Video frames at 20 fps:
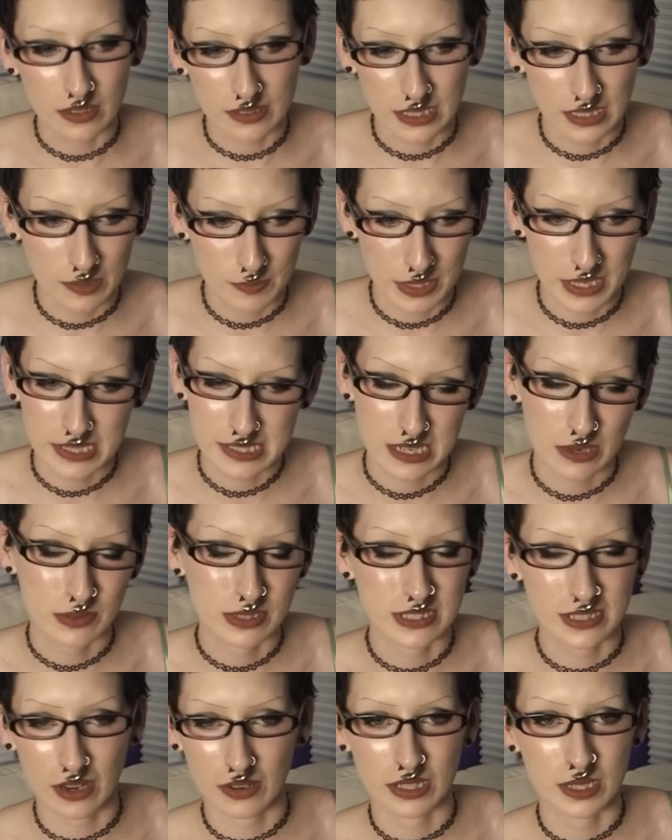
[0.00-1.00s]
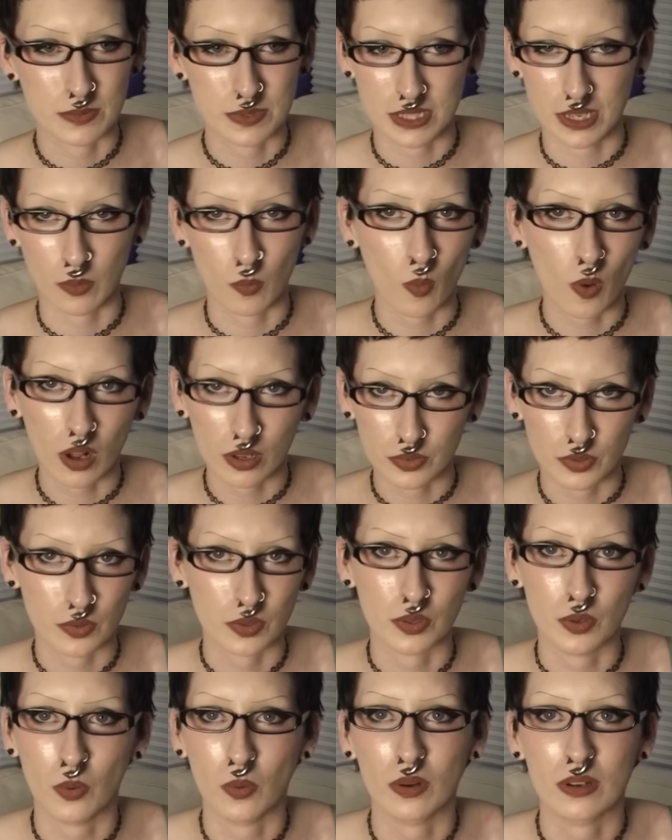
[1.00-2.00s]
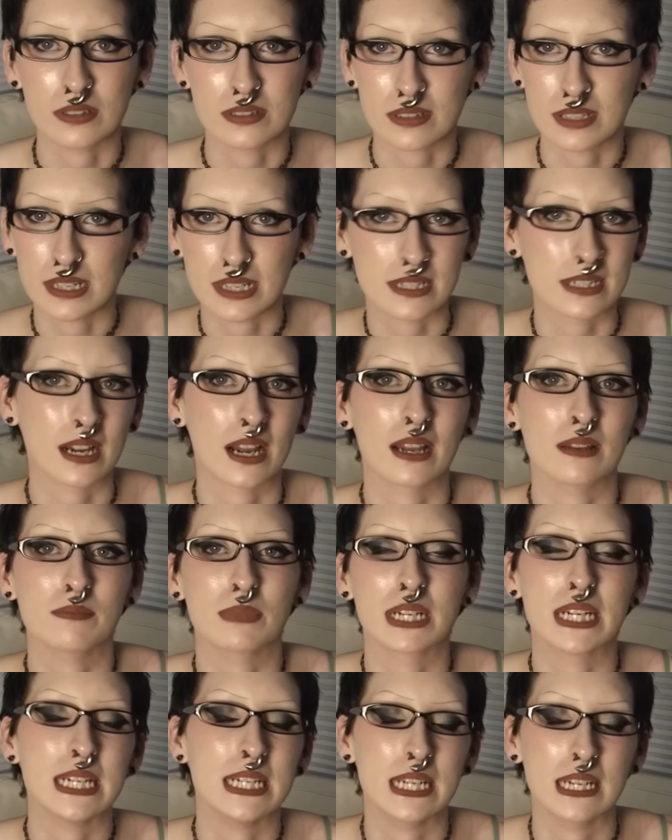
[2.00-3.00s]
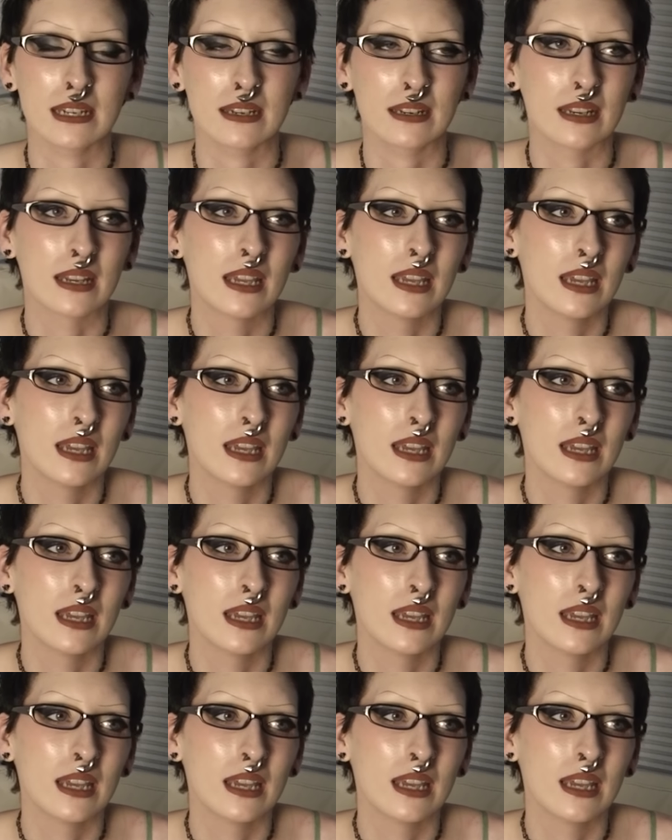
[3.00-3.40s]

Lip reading: in there because I was scared he was gonna walk through the doors anytime, but he didn't.